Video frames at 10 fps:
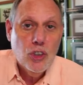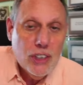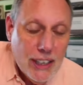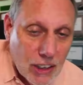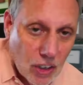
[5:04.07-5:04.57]

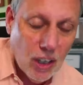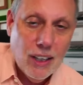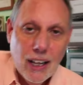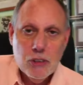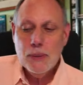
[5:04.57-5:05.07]
you'll hear
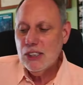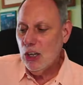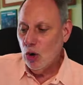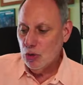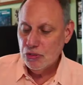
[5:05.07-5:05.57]
a lot,
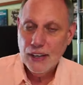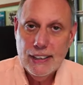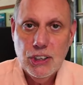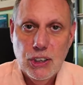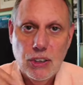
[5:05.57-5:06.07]
especially old
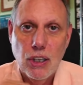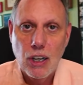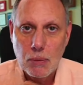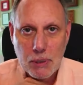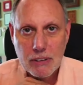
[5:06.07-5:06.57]
fashioned
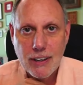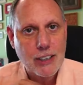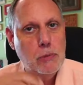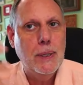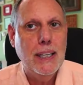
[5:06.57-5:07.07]
um,
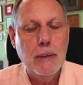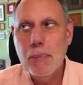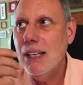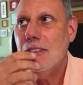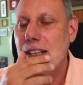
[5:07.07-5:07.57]
advice, but, e
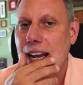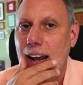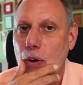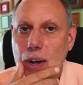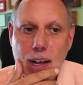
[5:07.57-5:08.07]
but even
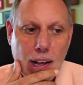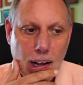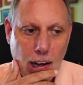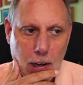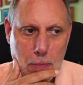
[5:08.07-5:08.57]
now,
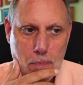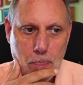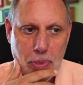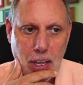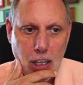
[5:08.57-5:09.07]

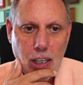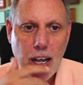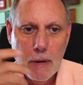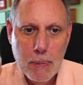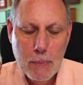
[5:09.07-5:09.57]
um, a
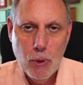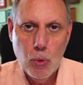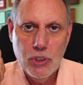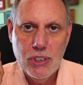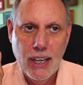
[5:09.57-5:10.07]
lot of
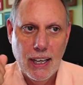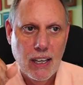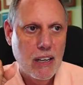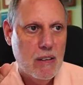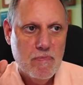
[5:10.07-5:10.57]
people will
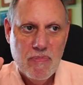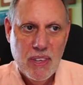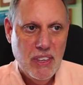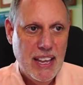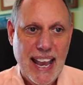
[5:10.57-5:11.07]
say,
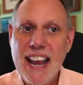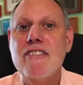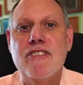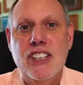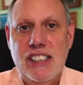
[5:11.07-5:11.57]

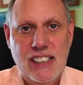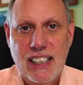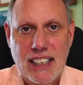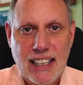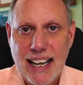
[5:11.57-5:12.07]
every
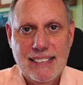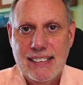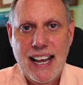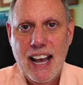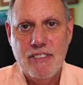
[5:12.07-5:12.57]
scene
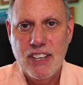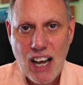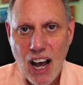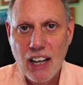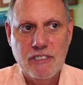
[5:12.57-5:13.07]
has to have
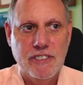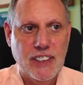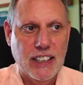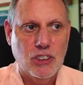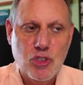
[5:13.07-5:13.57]

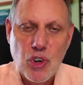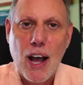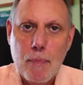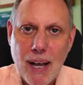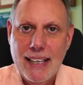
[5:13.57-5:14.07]
conflict.
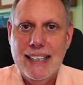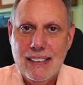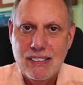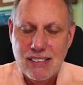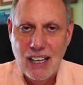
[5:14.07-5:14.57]
Drama
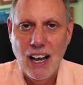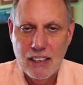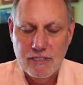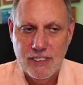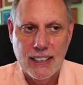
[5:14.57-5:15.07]
is
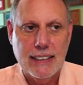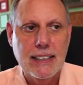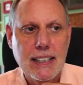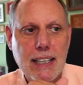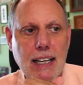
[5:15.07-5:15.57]
conflict.